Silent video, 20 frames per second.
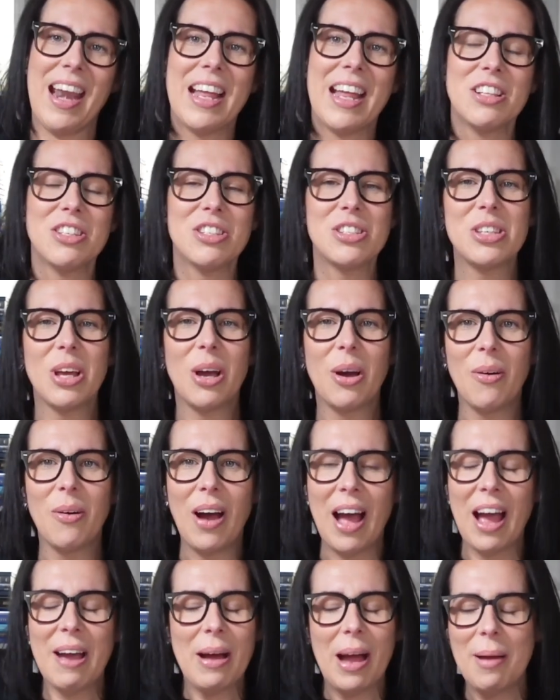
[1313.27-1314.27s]
And so
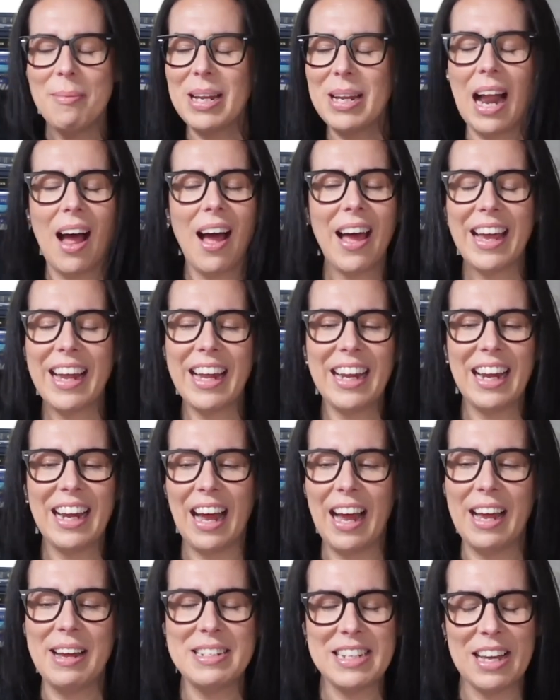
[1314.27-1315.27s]

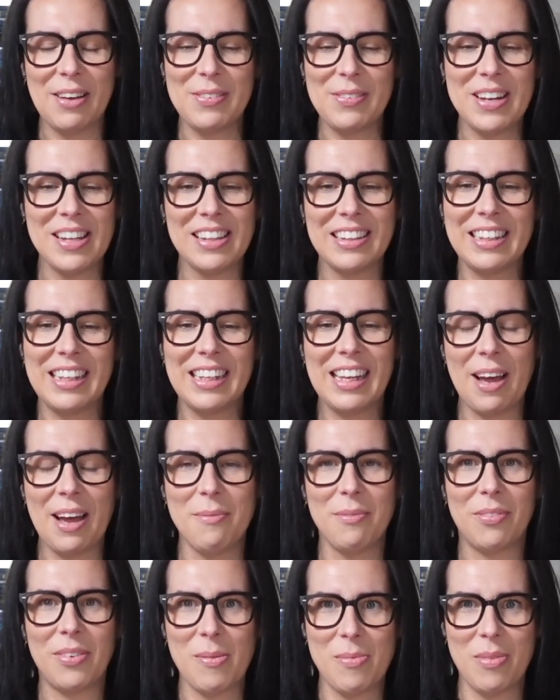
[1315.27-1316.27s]
I definitely
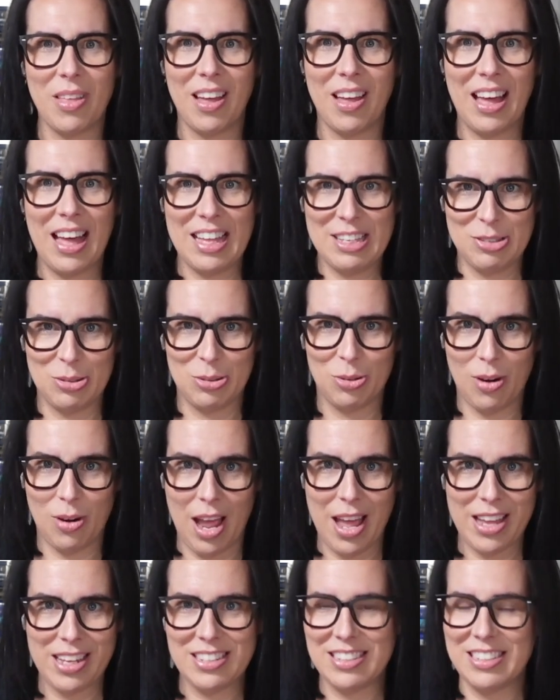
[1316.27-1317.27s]
come from the hustle
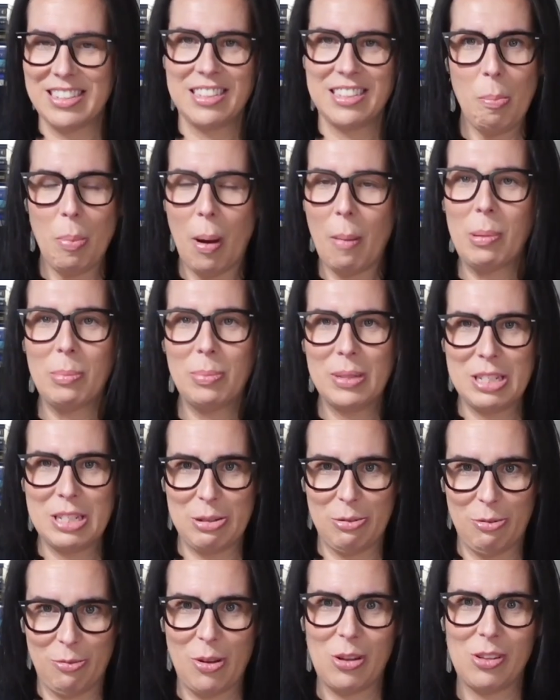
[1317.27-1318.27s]
grind, probably
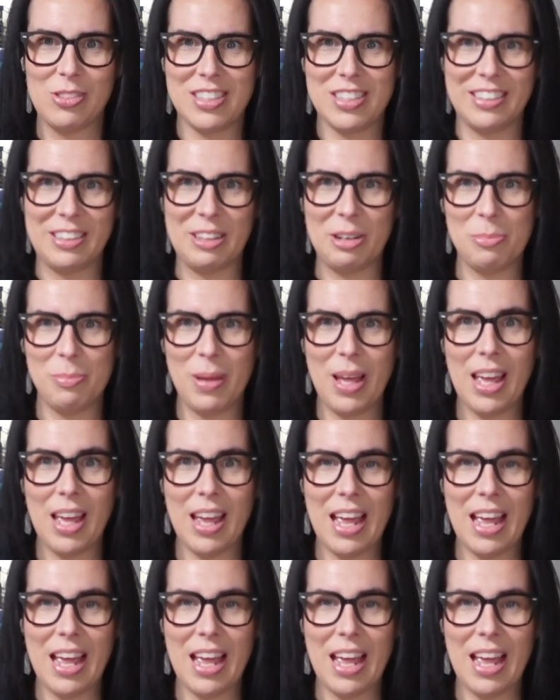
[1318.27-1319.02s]
to fault a little bit.